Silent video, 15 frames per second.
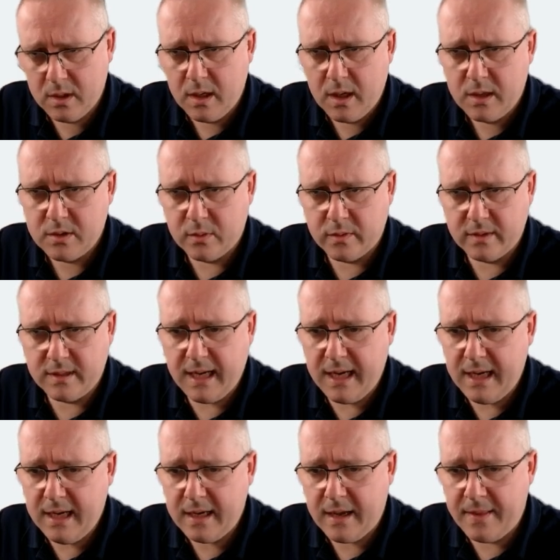So we've got the
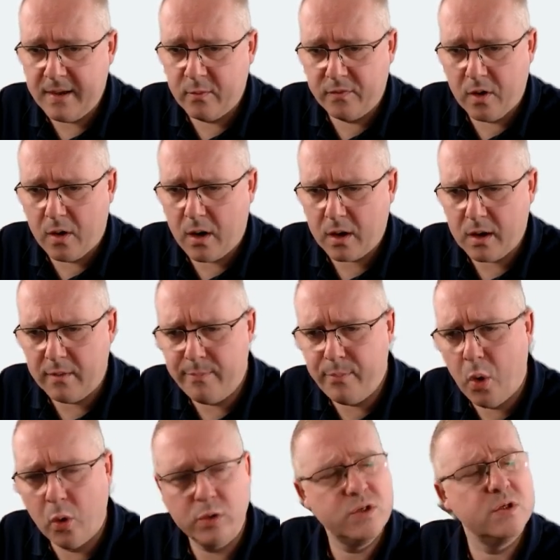day, and then we've got our kind of post,